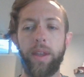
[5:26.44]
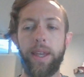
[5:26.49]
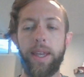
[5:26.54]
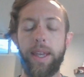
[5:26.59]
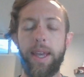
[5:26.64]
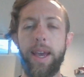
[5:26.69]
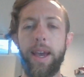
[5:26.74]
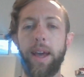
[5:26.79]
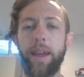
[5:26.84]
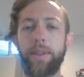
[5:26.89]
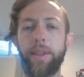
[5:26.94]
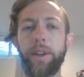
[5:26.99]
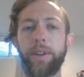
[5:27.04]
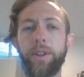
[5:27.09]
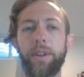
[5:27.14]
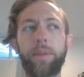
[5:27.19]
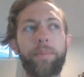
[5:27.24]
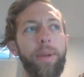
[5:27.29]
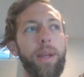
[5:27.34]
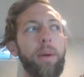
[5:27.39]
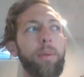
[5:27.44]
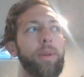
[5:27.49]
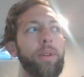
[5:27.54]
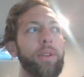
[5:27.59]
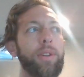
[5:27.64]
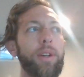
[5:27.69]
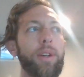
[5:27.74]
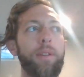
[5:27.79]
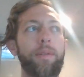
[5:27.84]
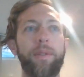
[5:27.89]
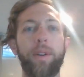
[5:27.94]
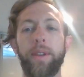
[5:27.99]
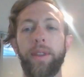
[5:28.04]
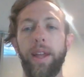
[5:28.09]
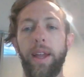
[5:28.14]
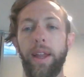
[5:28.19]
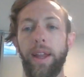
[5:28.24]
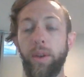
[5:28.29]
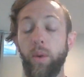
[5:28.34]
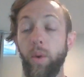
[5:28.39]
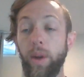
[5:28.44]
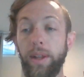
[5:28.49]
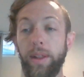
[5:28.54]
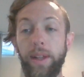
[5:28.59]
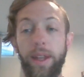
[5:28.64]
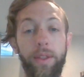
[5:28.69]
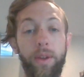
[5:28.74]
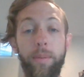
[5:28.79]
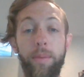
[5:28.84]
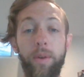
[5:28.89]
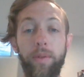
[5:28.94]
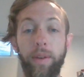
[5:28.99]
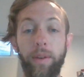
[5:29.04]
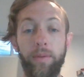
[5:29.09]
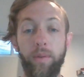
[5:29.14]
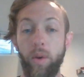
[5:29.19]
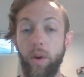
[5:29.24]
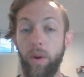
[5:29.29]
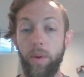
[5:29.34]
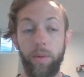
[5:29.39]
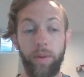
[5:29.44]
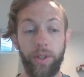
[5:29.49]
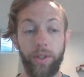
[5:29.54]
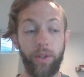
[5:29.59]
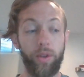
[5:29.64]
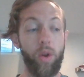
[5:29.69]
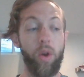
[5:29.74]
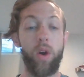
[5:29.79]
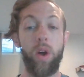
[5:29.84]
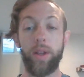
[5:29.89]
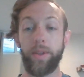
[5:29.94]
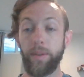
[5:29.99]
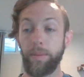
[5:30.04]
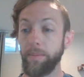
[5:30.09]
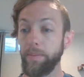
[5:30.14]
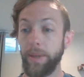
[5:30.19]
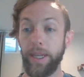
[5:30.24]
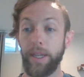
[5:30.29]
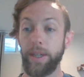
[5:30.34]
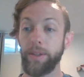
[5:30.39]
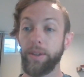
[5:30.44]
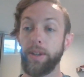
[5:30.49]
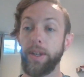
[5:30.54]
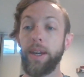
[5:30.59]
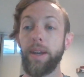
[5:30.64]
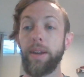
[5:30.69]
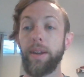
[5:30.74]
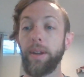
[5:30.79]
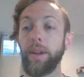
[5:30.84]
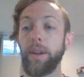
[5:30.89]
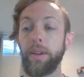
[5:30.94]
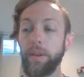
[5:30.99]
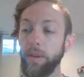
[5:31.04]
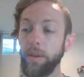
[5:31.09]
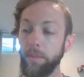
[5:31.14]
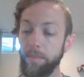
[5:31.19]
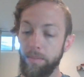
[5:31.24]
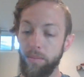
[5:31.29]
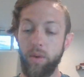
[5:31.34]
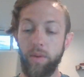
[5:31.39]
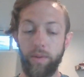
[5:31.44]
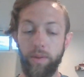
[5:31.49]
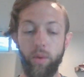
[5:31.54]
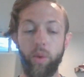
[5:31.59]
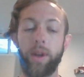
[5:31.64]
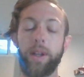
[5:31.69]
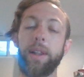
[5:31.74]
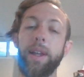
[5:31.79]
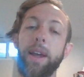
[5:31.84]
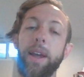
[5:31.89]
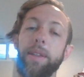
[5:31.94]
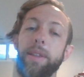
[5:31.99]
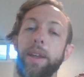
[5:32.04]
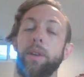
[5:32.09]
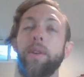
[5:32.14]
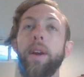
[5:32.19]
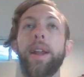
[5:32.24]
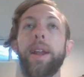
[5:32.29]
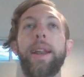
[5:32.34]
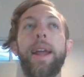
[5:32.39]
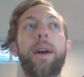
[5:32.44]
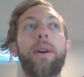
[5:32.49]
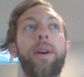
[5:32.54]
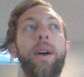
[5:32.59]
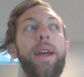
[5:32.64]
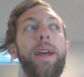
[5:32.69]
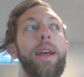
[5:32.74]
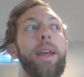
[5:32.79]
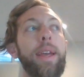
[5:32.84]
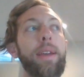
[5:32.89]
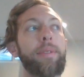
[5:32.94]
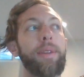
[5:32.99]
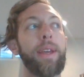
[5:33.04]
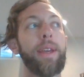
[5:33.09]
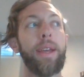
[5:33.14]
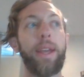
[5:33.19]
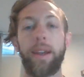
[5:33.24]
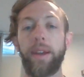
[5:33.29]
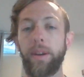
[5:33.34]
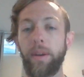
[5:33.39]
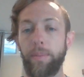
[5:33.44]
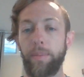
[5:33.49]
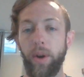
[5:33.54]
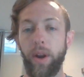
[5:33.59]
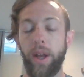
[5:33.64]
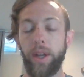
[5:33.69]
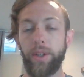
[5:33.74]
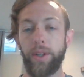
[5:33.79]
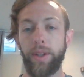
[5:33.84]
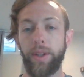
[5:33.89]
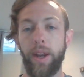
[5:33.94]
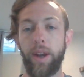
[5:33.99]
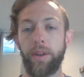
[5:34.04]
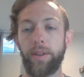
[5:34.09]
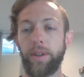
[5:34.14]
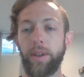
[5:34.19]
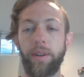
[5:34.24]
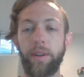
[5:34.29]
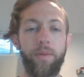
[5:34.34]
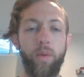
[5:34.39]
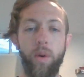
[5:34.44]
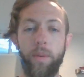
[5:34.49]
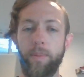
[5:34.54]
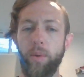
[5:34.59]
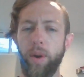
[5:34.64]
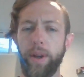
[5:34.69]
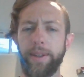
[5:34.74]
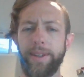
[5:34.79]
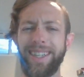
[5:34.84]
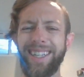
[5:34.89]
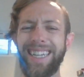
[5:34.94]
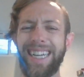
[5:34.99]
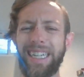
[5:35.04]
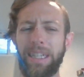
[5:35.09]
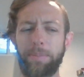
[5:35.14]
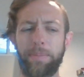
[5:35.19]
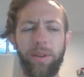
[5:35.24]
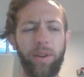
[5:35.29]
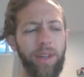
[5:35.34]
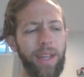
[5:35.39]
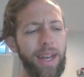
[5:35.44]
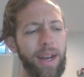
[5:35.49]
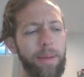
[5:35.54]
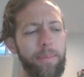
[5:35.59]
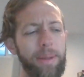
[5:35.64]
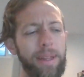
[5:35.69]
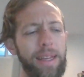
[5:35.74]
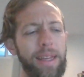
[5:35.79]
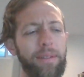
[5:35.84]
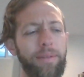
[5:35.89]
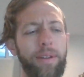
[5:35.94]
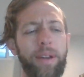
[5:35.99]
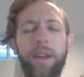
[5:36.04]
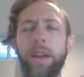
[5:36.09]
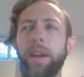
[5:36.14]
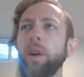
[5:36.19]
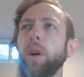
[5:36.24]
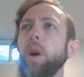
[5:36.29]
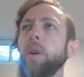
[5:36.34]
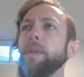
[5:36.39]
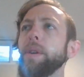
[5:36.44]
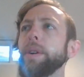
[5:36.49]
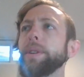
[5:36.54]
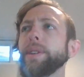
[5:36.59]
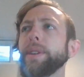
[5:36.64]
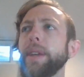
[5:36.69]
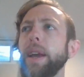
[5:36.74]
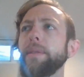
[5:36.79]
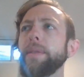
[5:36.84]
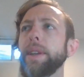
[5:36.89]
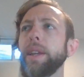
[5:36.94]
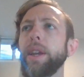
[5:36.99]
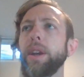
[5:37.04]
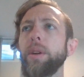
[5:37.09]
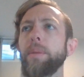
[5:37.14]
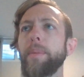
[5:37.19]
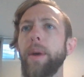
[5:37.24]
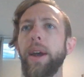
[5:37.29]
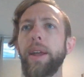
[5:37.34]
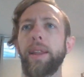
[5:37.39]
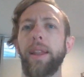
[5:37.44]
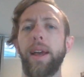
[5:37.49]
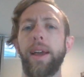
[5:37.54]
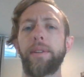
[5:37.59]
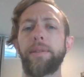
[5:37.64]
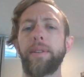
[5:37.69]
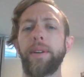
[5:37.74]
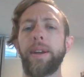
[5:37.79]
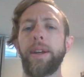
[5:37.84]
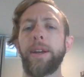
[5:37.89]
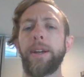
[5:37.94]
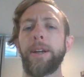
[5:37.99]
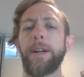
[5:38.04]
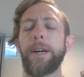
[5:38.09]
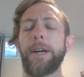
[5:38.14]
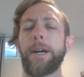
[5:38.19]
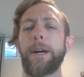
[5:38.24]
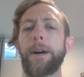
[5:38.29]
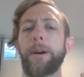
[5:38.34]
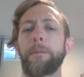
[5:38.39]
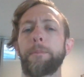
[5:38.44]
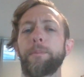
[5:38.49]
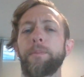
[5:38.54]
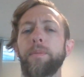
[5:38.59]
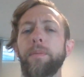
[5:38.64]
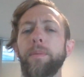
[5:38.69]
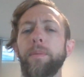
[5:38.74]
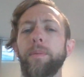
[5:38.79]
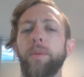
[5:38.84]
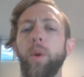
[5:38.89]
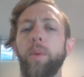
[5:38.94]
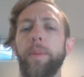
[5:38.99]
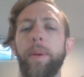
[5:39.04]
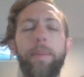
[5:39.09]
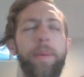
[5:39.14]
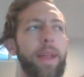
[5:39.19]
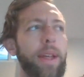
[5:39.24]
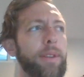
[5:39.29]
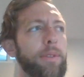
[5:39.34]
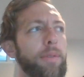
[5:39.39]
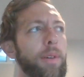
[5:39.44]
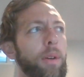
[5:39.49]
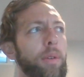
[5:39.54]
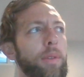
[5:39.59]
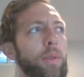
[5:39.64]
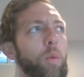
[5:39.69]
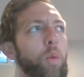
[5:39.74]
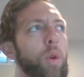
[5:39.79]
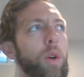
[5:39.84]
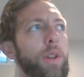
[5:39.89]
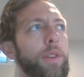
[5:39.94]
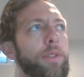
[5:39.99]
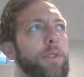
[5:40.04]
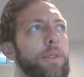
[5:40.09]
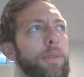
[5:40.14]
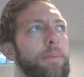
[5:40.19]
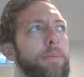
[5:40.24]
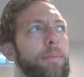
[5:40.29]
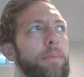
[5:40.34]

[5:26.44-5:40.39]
yeah, they should be able to convert that quickly, and they're moving forward, which is awesome because you need to move quickly. I think right now, if you can get into production there, it's like 4.6 million, I believe, over a 7-year mine life, or maybe that's Velvet Woods,